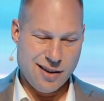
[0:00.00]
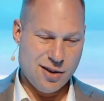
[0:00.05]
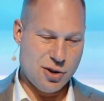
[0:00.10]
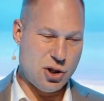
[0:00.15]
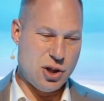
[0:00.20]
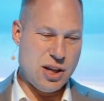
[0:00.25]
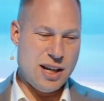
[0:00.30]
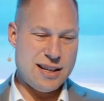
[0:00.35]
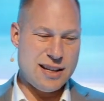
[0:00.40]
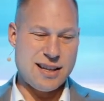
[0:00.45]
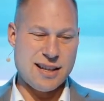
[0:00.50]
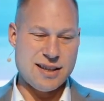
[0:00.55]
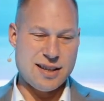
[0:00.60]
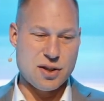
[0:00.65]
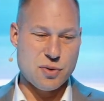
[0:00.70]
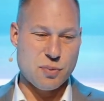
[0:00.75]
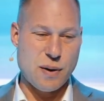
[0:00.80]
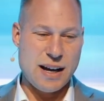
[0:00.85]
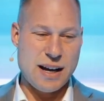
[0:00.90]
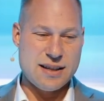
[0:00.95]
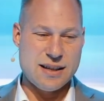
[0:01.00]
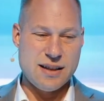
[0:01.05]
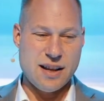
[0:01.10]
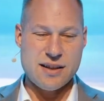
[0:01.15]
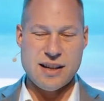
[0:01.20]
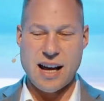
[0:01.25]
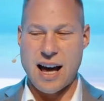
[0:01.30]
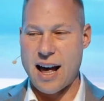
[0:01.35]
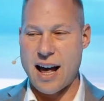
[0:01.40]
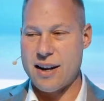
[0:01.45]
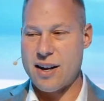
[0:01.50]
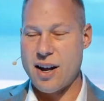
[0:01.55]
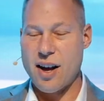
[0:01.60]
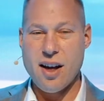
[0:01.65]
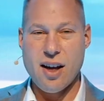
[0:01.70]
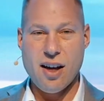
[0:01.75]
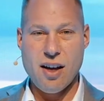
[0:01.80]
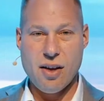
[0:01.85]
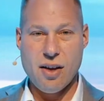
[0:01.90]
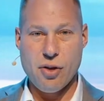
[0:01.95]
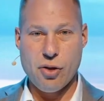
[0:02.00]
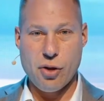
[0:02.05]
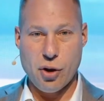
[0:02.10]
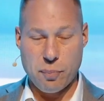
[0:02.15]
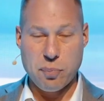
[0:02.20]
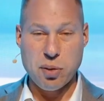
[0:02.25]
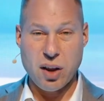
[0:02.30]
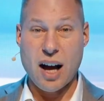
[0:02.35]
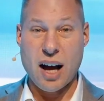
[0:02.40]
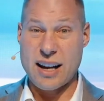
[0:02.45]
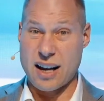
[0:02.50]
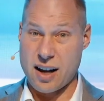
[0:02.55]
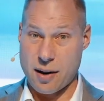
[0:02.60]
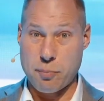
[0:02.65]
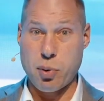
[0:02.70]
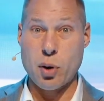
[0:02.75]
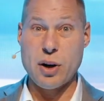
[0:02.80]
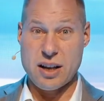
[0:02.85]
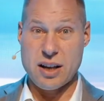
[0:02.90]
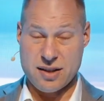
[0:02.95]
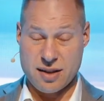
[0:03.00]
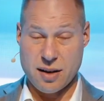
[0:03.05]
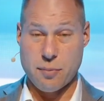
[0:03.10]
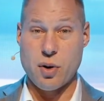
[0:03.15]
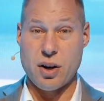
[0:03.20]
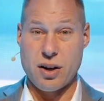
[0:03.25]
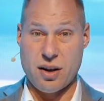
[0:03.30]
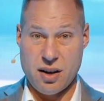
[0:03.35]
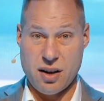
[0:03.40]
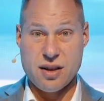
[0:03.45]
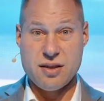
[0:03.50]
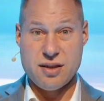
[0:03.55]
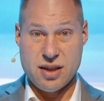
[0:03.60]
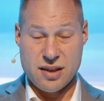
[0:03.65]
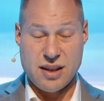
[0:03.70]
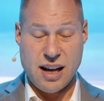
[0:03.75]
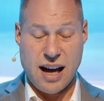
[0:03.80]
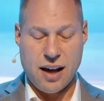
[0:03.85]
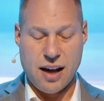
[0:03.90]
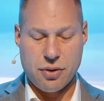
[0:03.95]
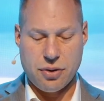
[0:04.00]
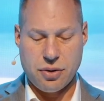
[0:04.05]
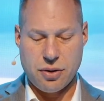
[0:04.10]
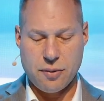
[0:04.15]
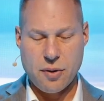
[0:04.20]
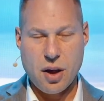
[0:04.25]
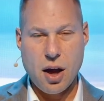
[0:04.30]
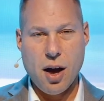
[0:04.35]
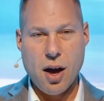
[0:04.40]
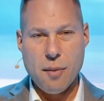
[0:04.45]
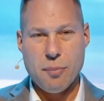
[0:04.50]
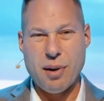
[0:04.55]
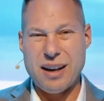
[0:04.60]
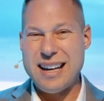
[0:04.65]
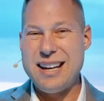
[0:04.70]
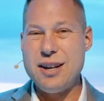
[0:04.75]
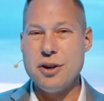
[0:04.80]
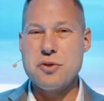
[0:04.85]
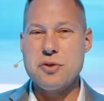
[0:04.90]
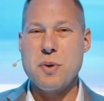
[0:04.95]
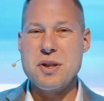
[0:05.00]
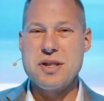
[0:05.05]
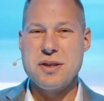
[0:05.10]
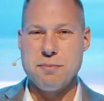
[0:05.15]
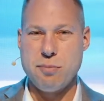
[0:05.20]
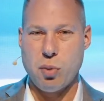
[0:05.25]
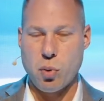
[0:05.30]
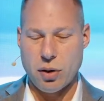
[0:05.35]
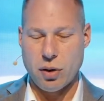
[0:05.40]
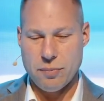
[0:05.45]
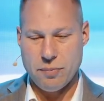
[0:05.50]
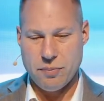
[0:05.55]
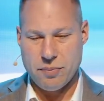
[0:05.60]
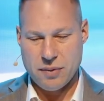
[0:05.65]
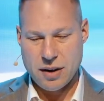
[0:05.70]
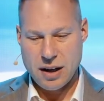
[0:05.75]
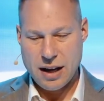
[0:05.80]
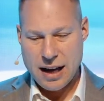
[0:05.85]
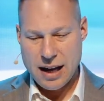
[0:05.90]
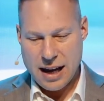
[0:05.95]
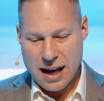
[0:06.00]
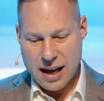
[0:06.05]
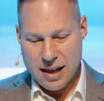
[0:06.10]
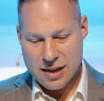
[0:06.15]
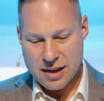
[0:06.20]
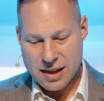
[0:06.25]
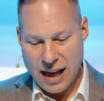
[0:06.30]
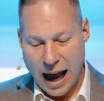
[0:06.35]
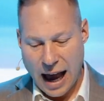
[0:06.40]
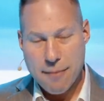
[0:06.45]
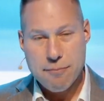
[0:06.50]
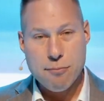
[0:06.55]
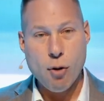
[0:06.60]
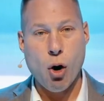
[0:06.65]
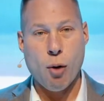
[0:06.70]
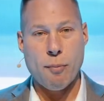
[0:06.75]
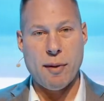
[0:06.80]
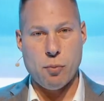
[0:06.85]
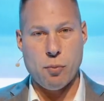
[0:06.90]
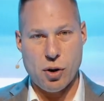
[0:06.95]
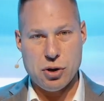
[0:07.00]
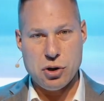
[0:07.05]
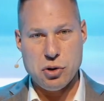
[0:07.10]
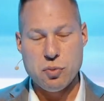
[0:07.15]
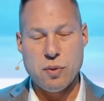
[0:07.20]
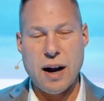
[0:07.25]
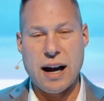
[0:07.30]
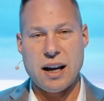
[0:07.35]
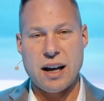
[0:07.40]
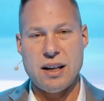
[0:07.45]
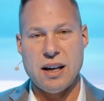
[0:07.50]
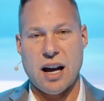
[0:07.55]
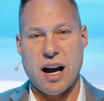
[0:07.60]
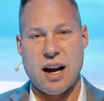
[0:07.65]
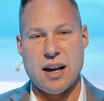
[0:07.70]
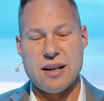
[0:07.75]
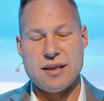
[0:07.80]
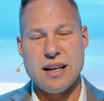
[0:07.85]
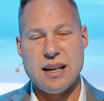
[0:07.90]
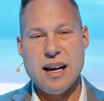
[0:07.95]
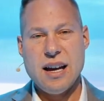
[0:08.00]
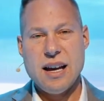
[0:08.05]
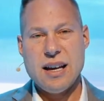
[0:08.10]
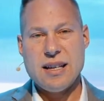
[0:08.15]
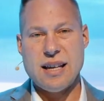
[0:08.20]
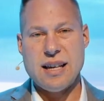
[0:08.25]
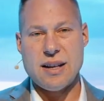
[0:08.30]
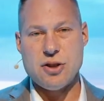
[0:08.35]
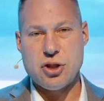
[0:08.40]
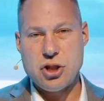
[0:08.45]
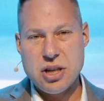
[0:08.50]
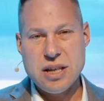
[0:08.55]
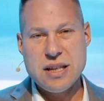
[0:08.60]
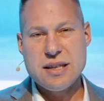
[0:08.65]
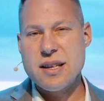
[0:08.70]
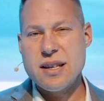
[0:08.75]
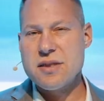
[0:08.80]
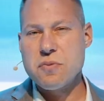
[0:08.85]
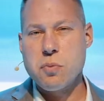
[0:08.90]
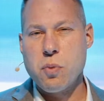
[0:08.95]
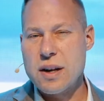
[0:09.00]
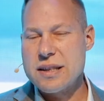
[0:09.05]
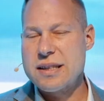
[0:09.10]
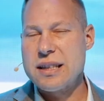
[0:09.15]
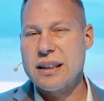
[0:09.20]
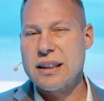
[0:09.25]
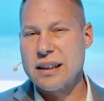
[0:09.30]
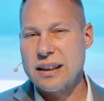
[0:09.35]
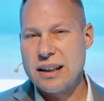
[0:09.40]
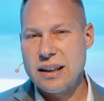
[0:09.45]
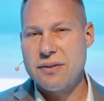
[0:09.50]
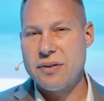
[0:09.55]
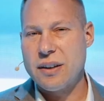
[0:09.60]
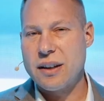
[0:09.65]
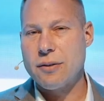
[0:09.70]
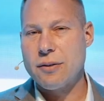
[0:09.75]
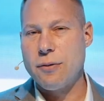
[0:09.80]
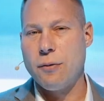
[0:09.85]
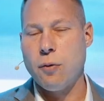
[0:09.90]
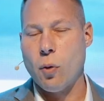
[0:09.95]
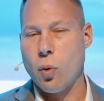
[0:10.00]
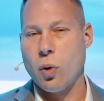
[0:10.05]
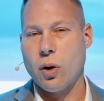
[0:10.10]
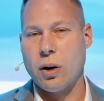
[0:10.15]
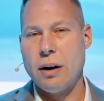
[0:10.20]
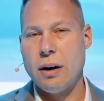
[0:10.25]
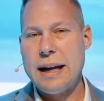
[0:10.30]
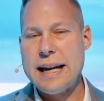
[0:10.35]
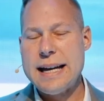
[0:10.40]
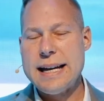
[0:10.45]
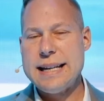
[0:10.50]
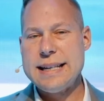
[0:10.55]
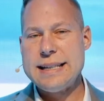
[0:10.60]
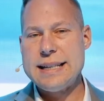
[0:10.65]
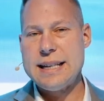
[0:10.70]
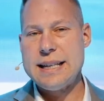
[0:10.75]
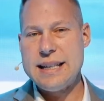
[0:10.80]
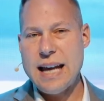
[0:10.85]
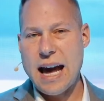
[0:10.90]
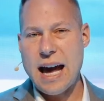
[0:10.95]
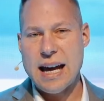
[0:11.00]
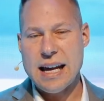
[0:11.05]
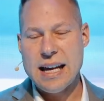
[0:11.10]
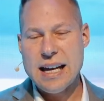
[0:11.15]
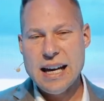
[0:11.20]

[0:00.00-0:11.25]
Jesus is raising the dead. They're plotting on putting someone to death. But here's what's important in that moment, what you recognize is that Jesus wasn't living for today.